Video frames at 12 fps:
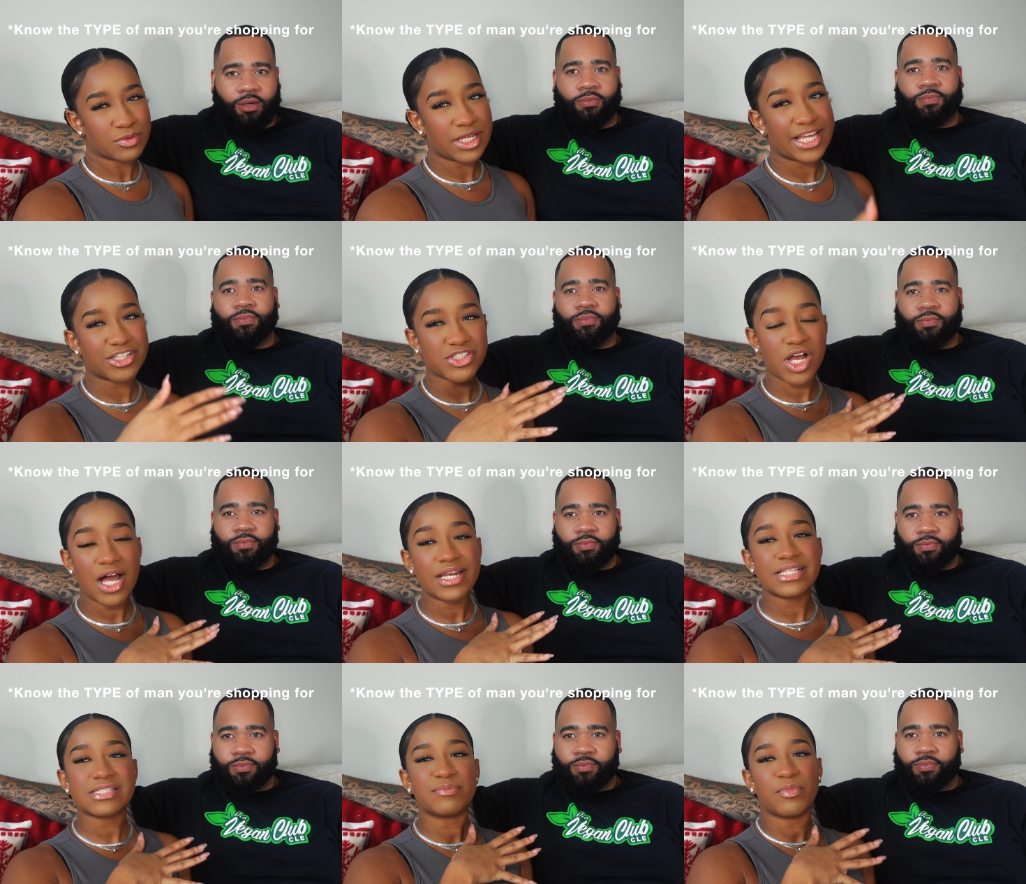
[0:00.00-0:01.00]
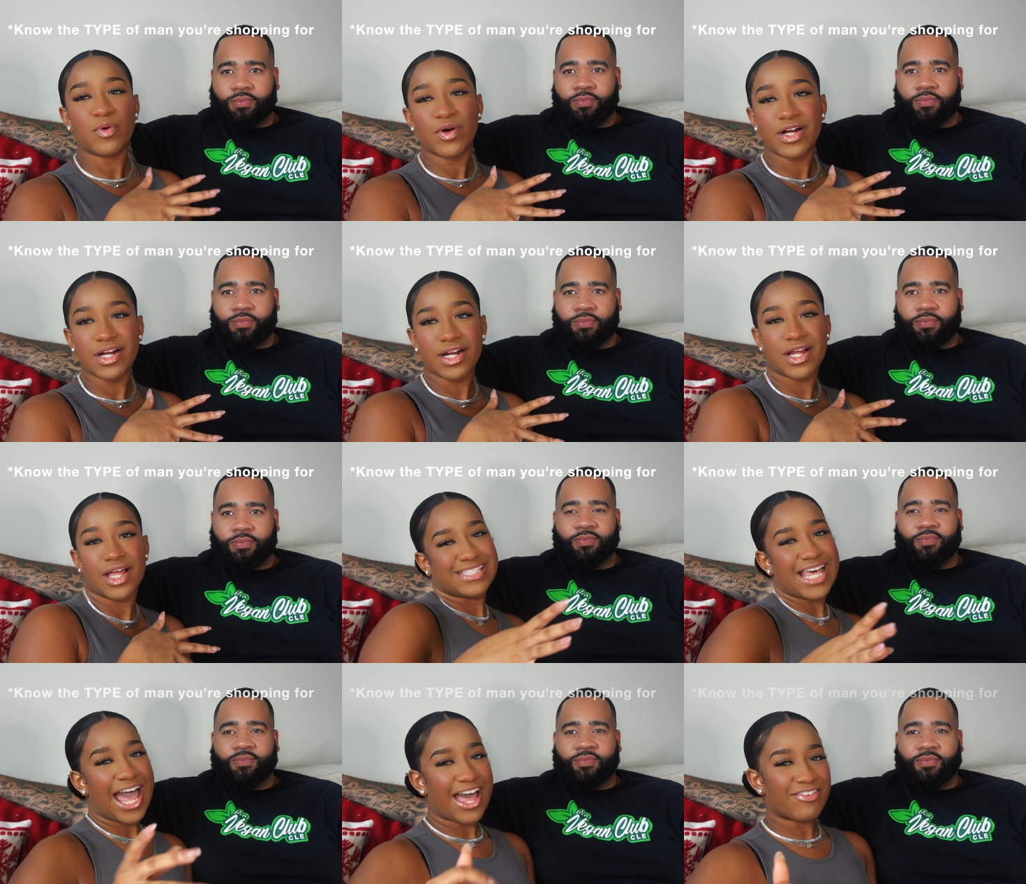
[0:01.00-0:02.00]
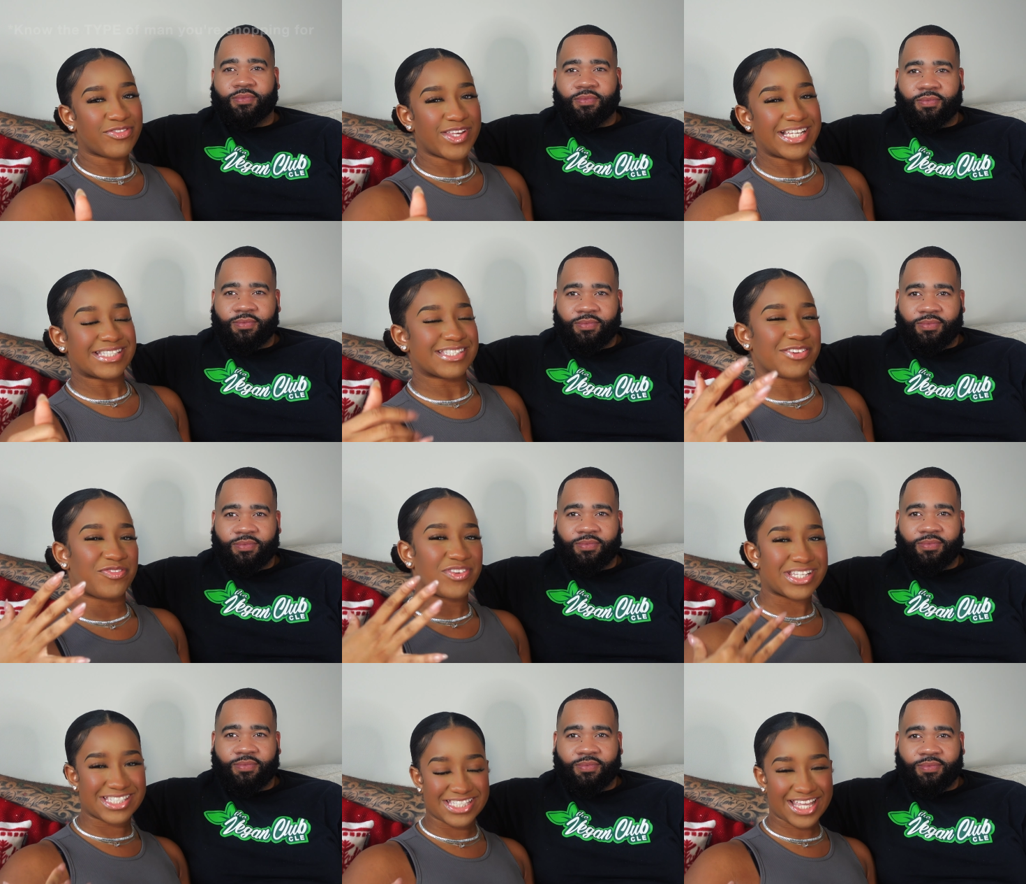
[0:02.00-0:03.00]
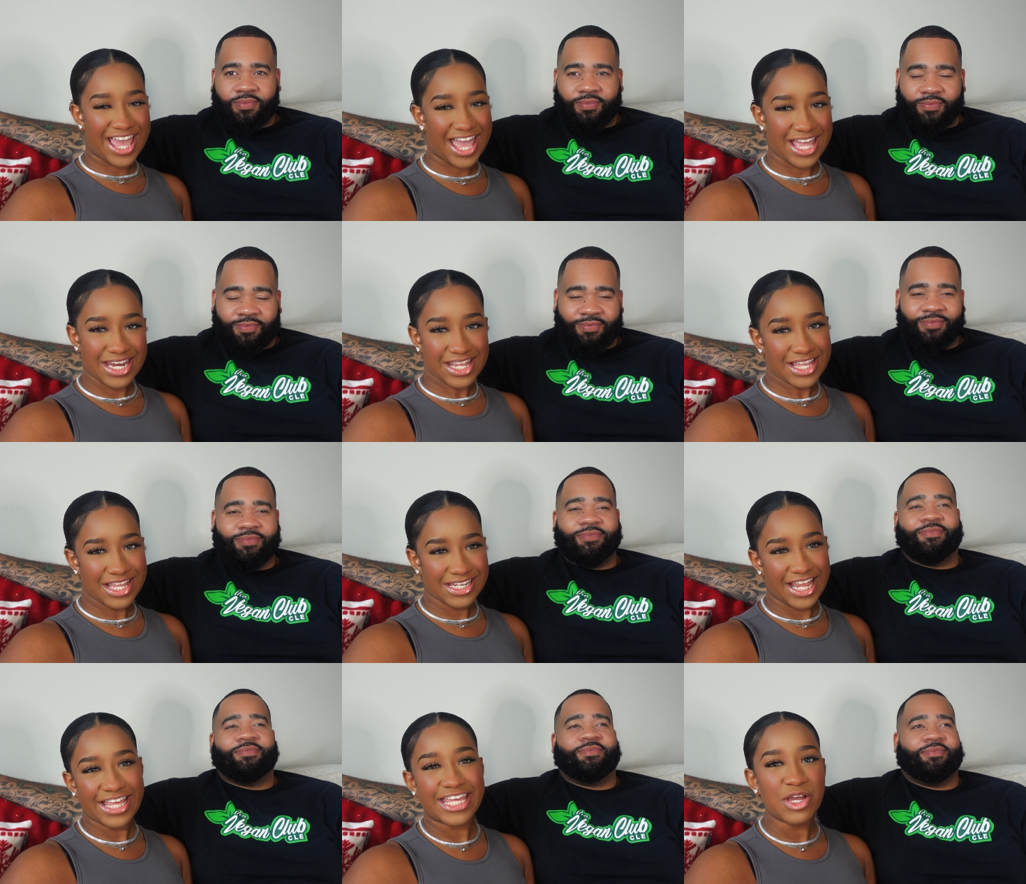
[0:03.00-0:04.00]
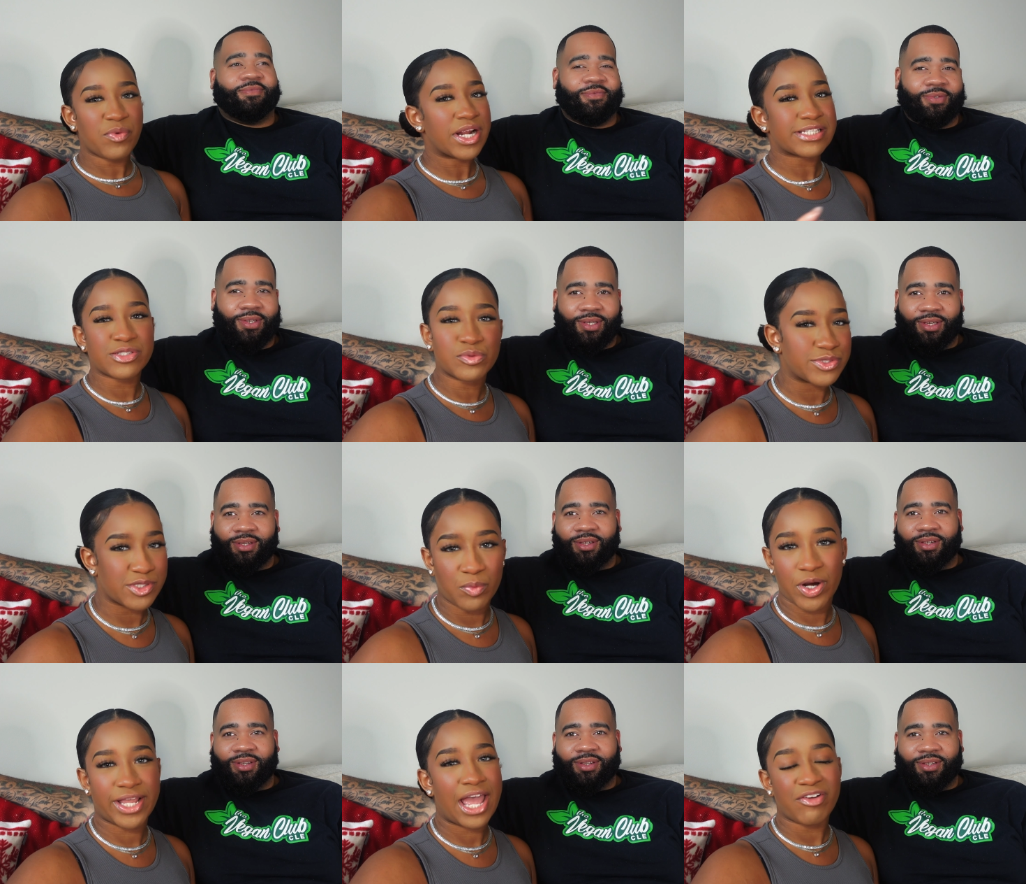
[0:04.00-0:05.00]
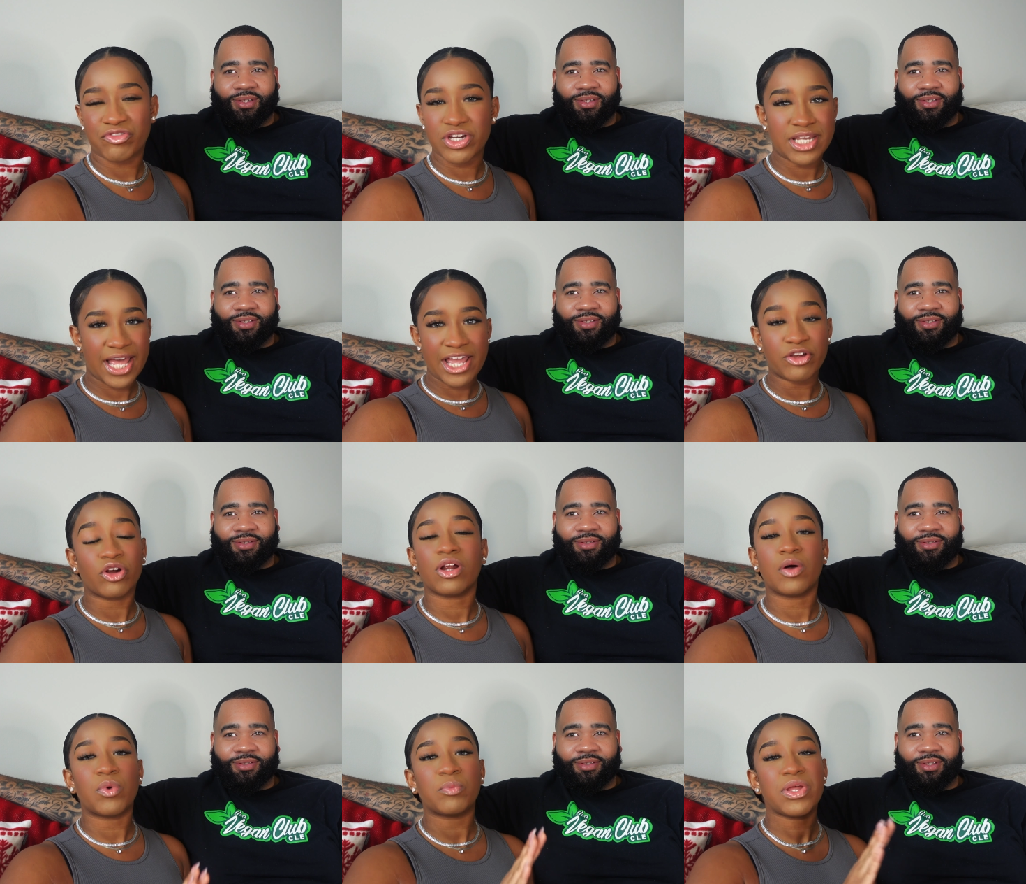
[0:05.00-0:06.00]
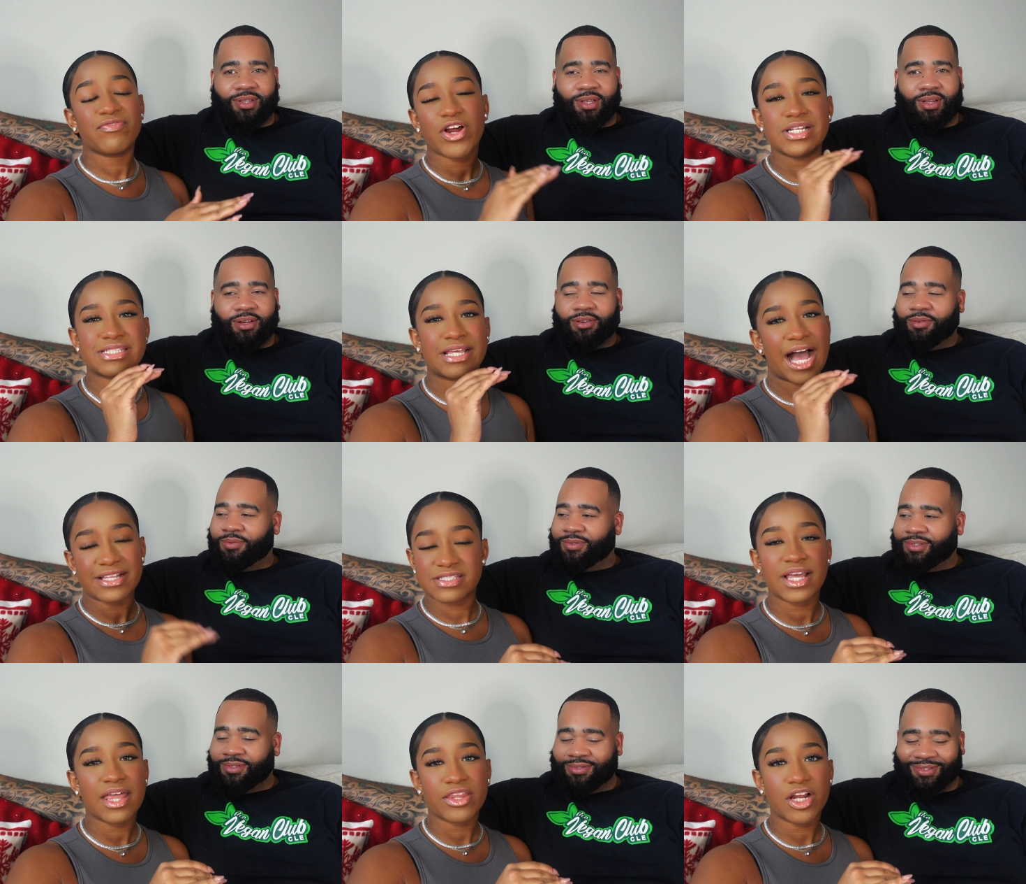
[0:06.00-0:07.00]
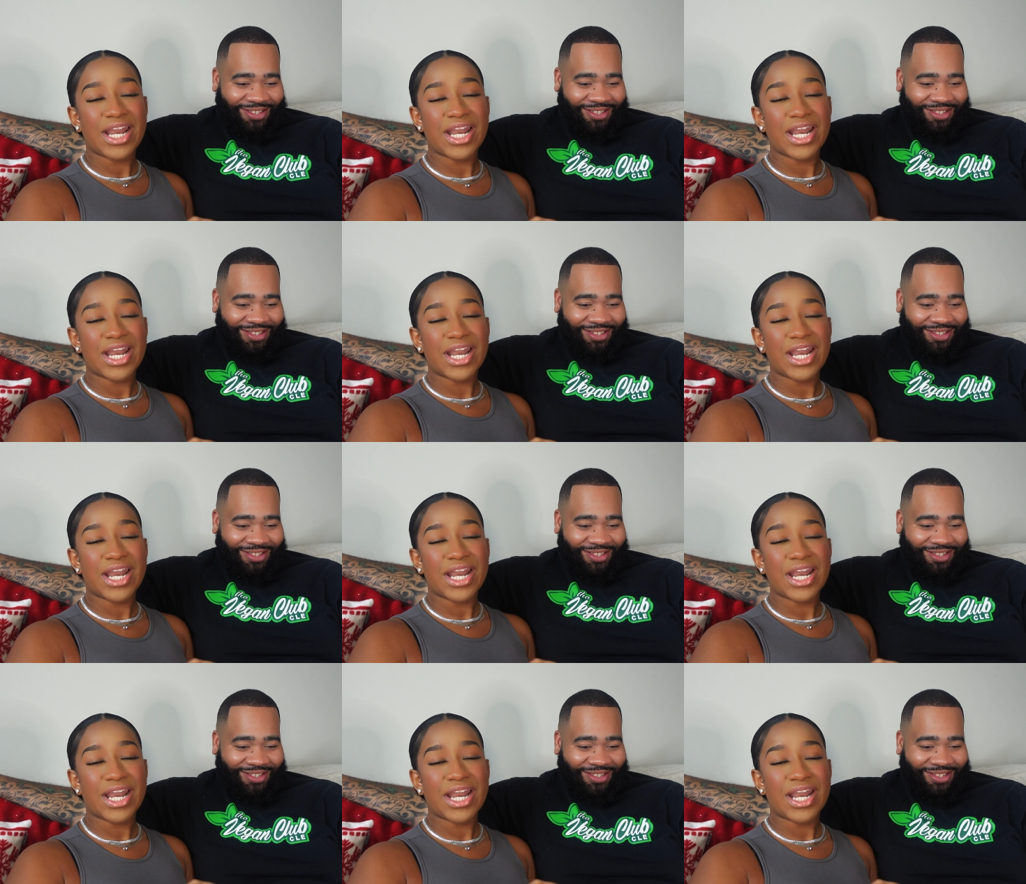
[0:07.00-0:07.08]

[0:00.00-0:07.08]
Speaker 1: Like Sean is a more savvy, sophisticated, like he wears suits to work every day. Girl, when we first got together,